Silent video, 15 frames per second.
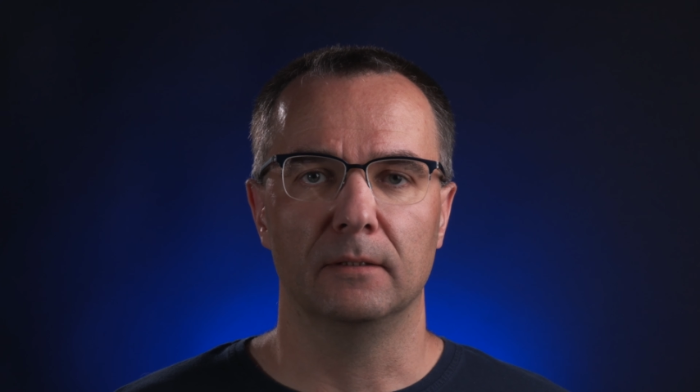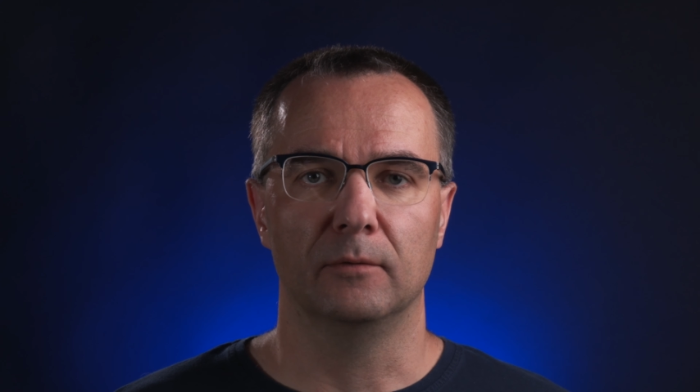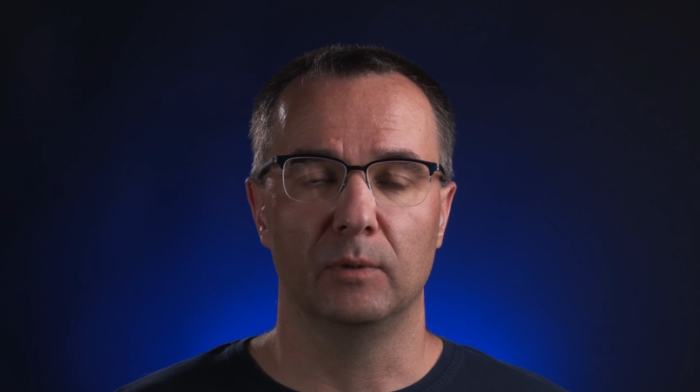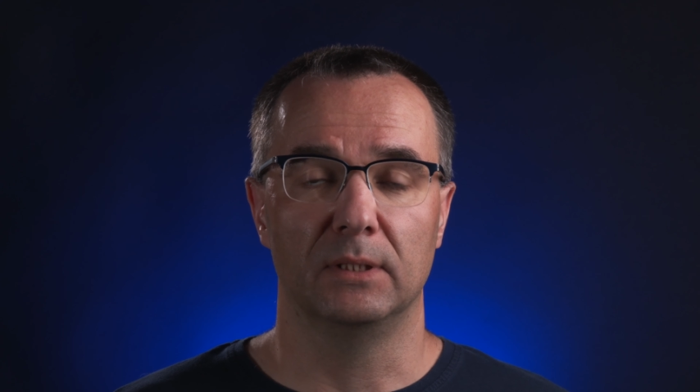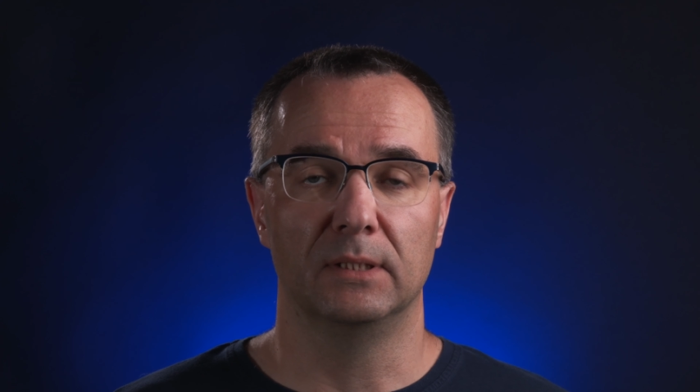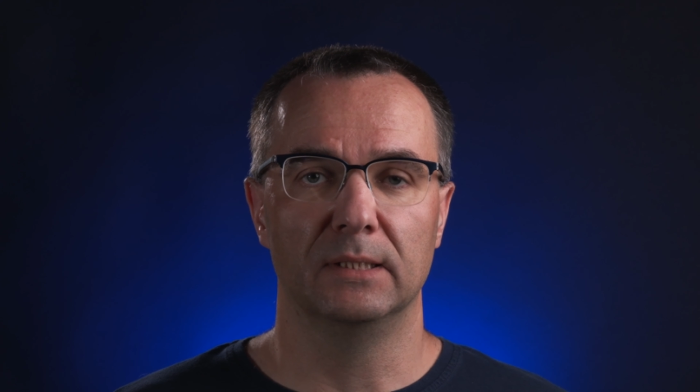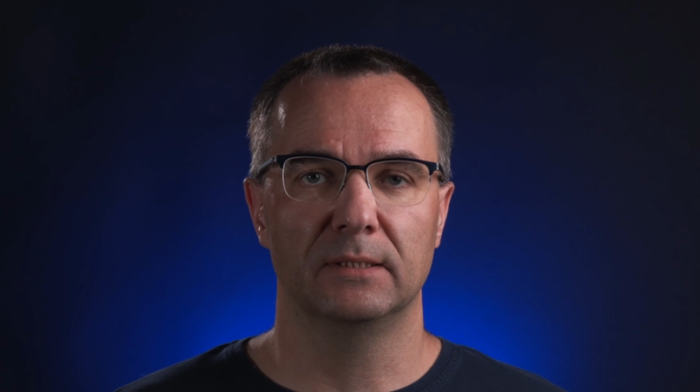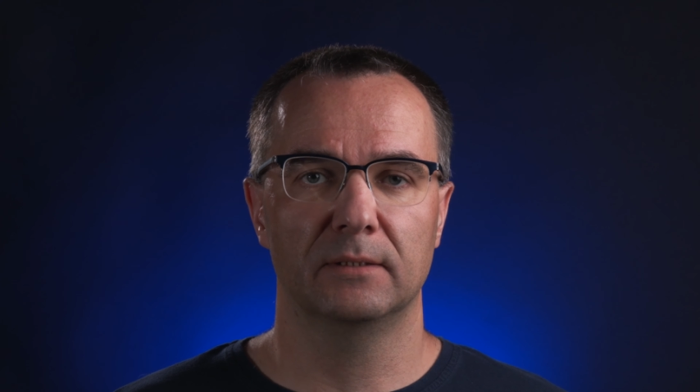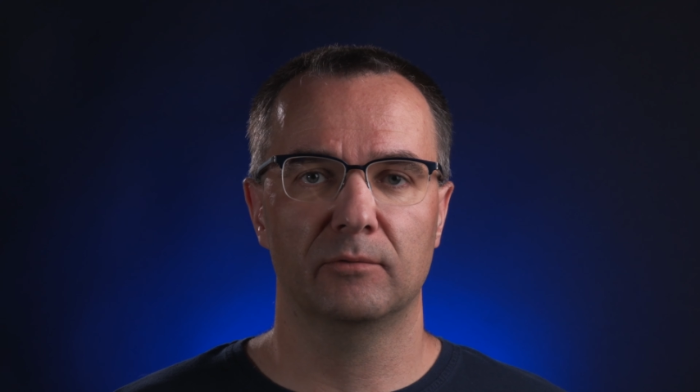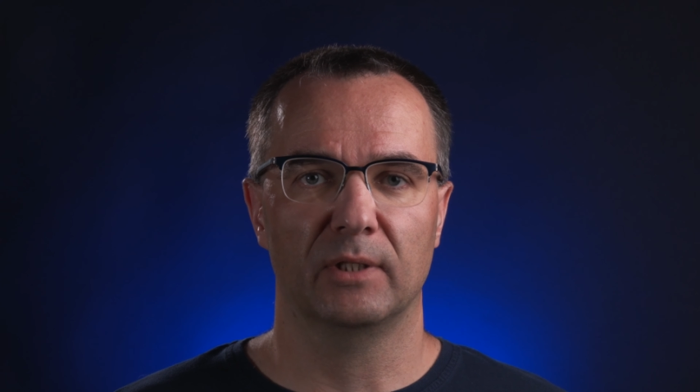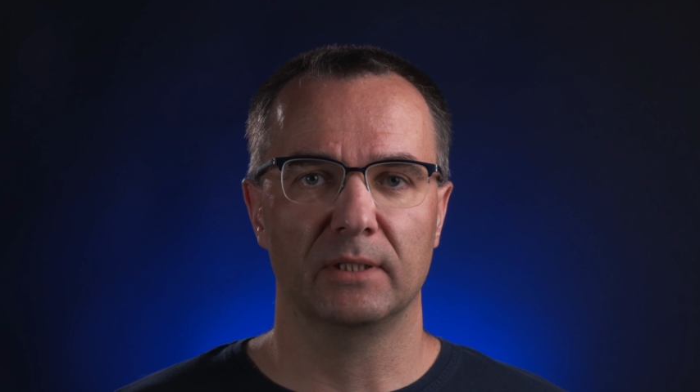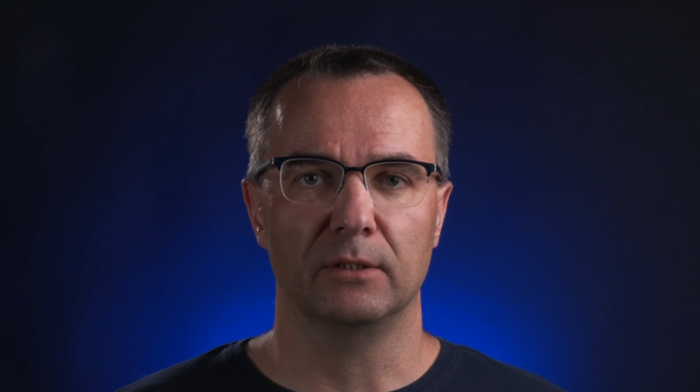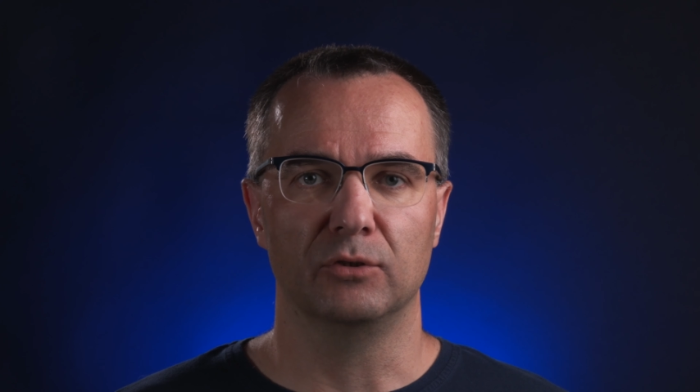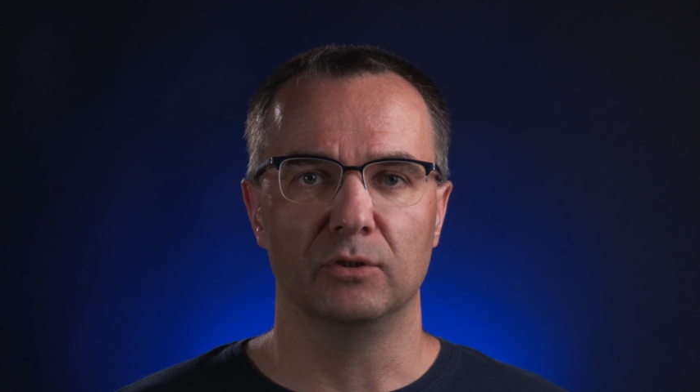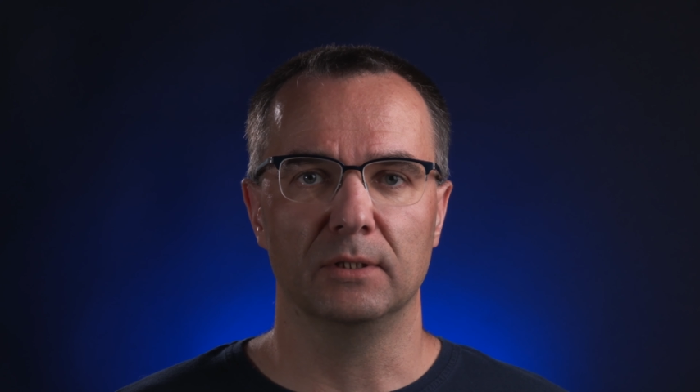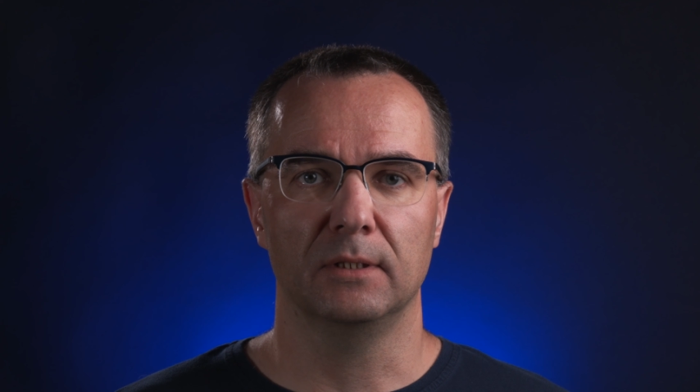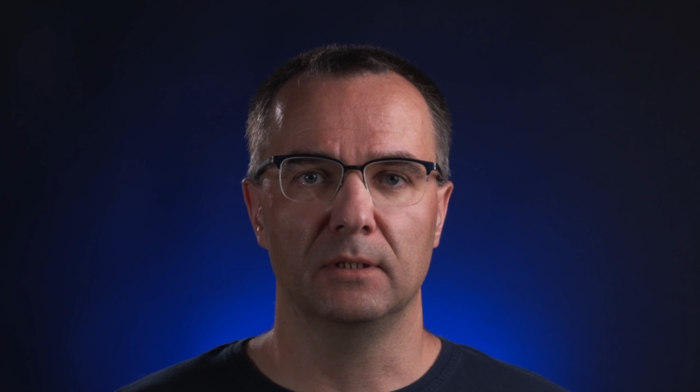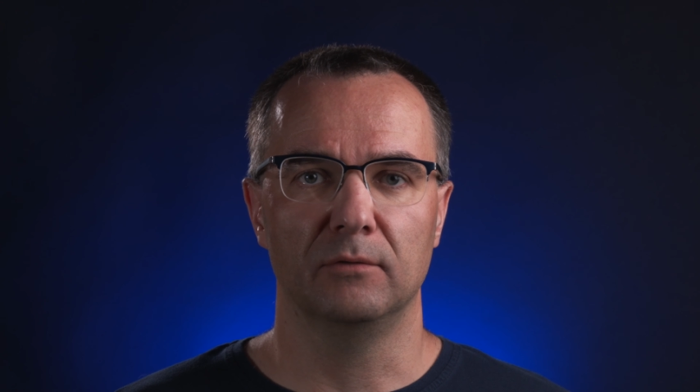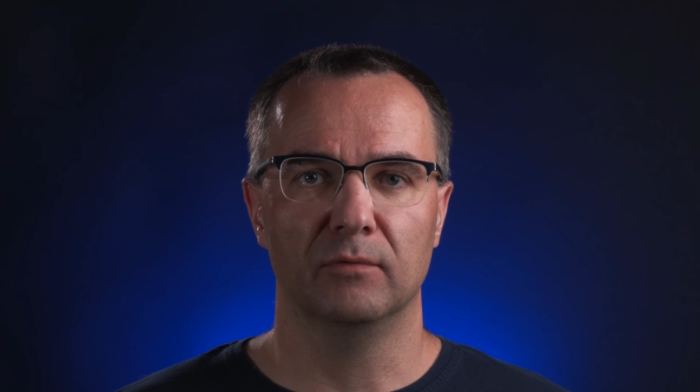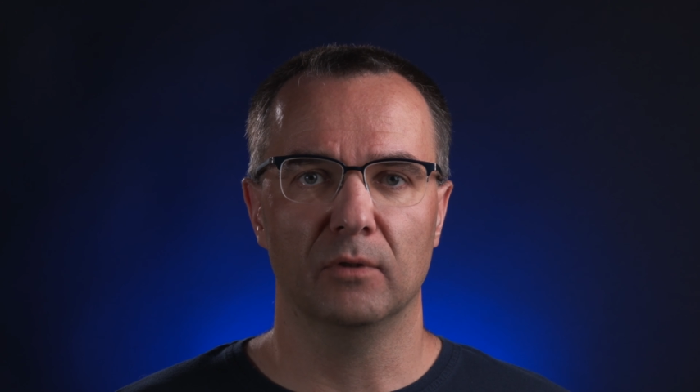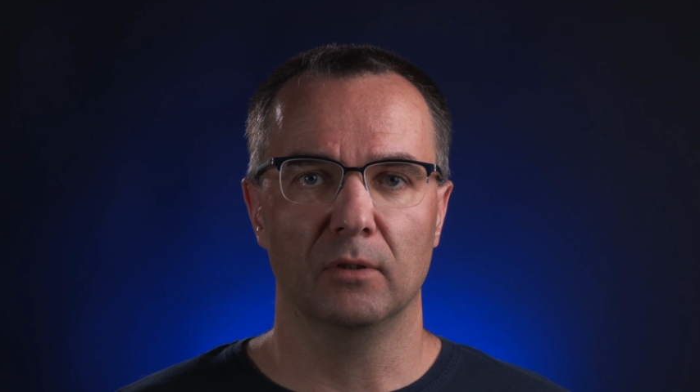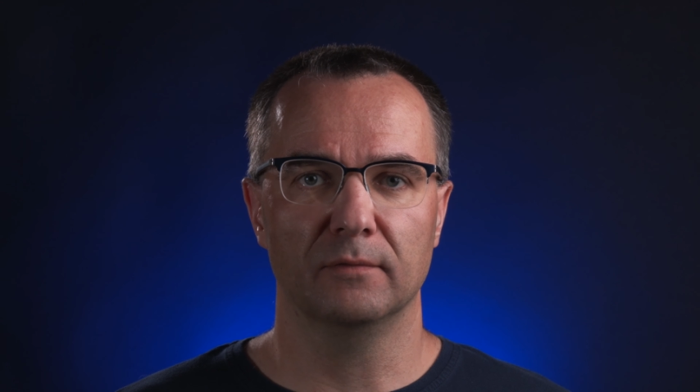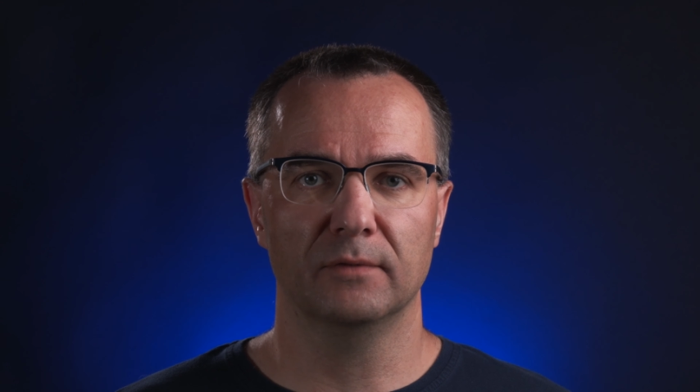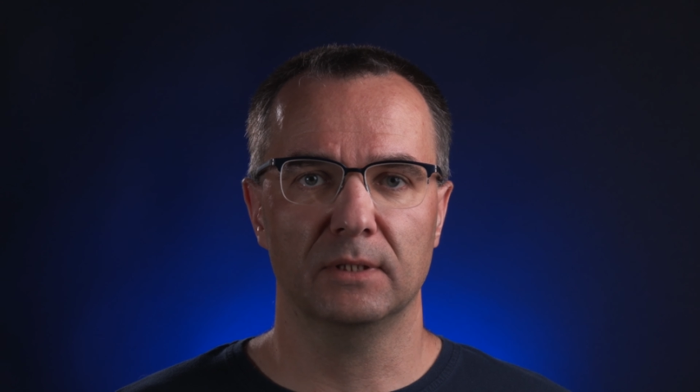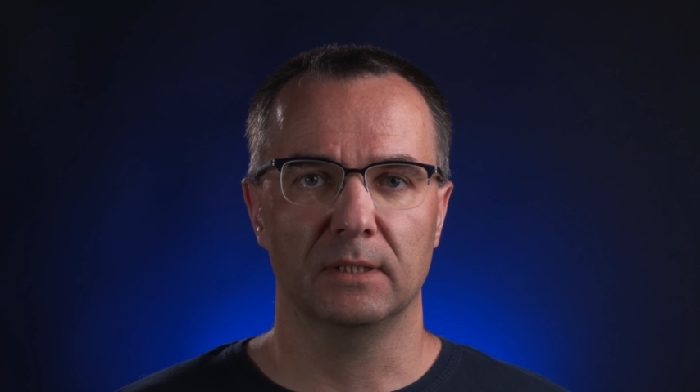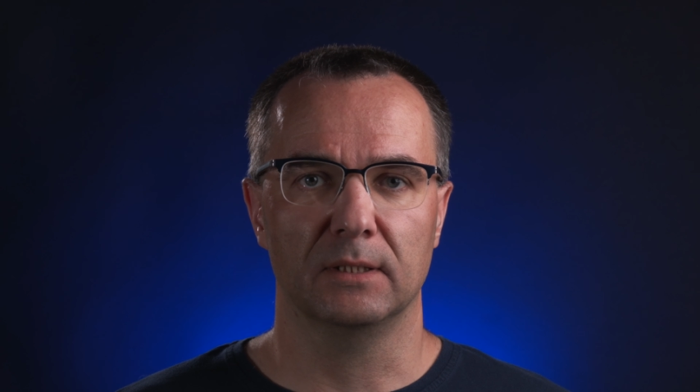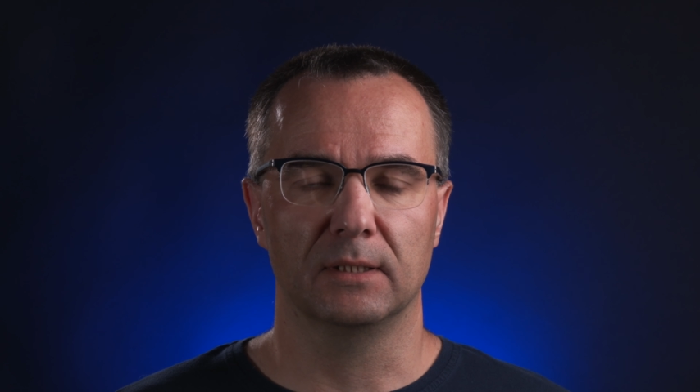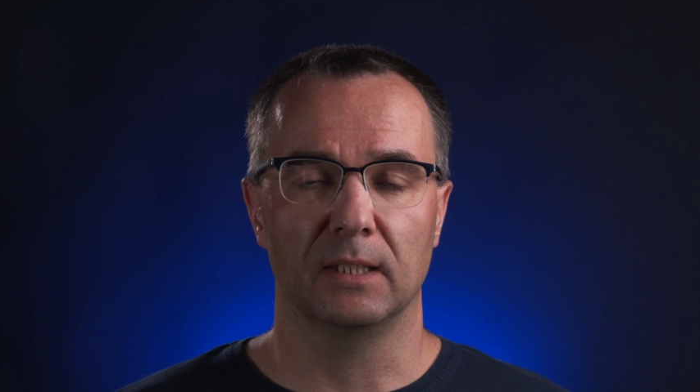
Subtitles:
with this strategy involves a